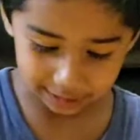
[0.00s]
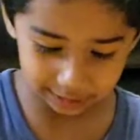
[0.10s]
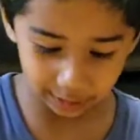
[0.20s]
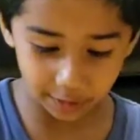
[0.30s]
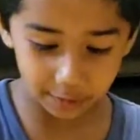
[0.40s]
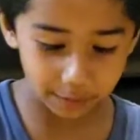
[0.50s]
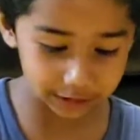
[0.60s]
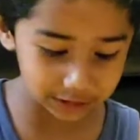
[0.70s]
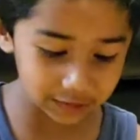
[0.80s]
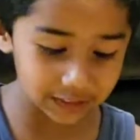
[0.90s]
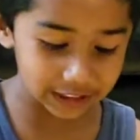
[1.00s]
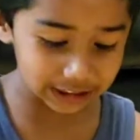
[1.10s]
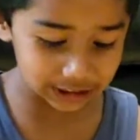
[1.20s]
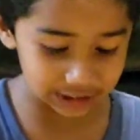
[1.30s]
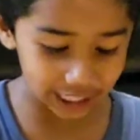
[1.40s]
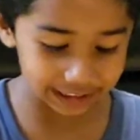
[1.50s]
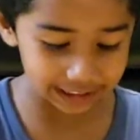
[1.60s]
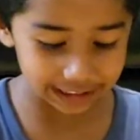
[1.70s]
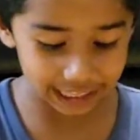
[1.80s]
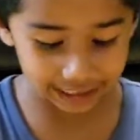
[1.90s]
so much of this
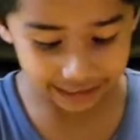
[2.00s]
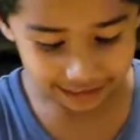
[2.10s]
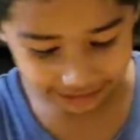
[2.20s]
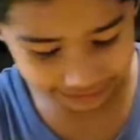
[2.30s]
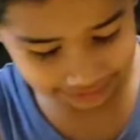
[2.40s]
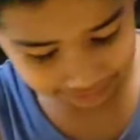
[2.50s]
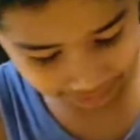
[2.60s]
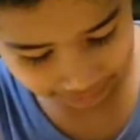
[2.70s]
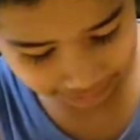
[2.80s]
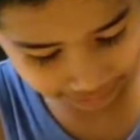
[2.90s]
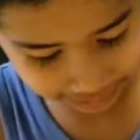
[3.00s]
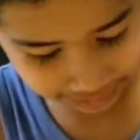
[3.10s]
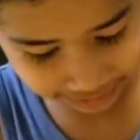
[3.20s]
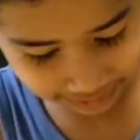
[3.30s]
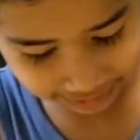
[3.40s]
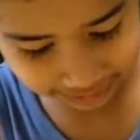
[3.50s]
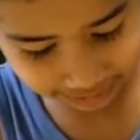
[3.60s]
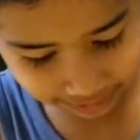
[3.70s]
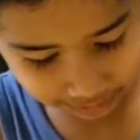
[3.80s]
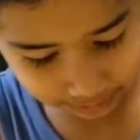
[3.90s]
jelly there. It's turning
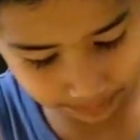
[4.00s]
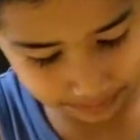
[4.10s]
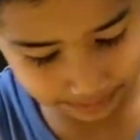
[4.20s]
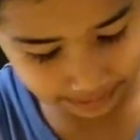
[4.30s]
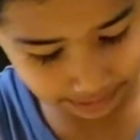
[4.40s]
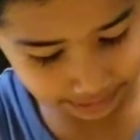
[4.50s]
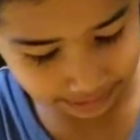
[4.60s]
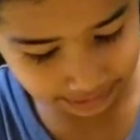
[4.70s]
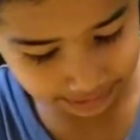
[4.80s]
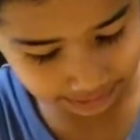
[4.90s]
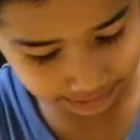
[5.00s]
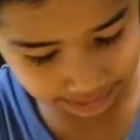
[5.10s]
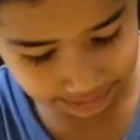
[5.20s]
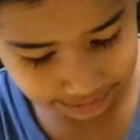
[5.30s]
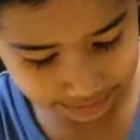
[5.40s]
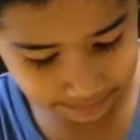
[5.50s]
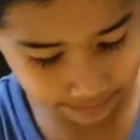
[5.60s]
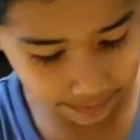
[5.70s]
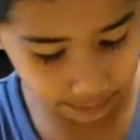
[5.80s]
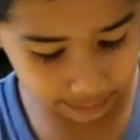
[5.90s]
into a big
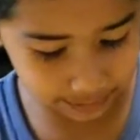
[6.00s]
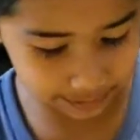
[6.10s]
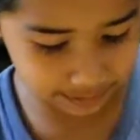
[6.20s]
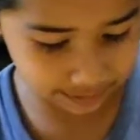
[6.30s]
mountain.